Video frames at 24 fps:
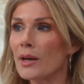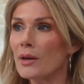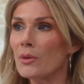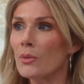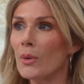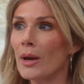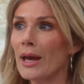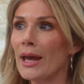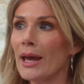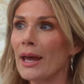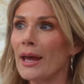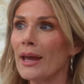right
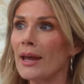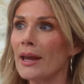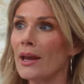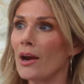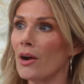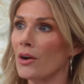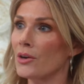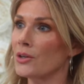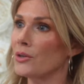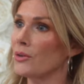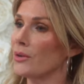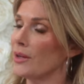away?
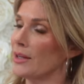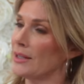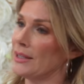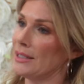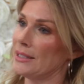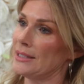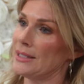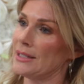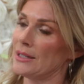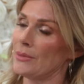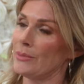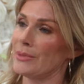Are you like,
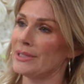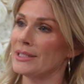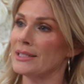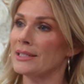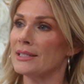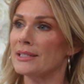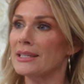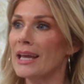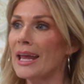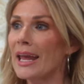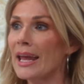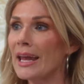this is a
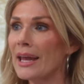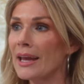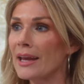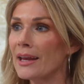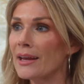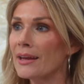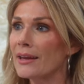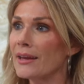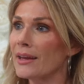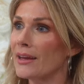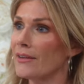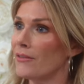
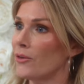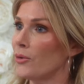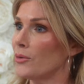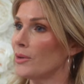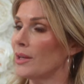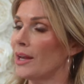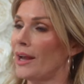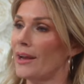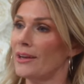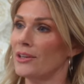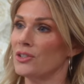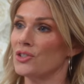mistake? If
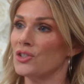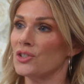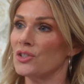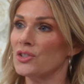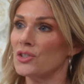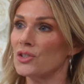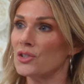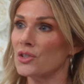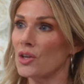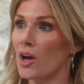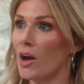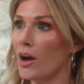only yes. I could
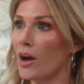just